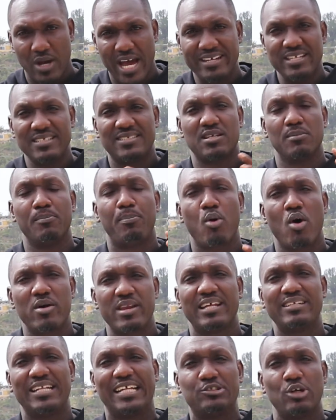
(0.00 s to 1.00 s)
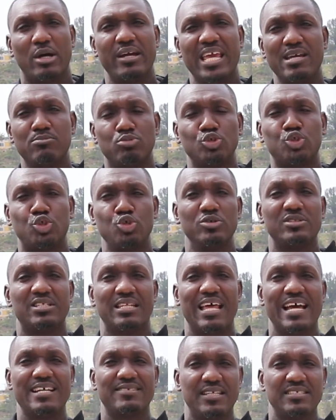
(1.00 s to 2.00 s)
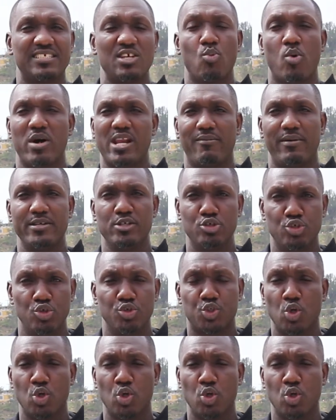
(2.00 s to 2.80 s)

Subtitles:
and it's important that you are able to utilize this in whatever you do.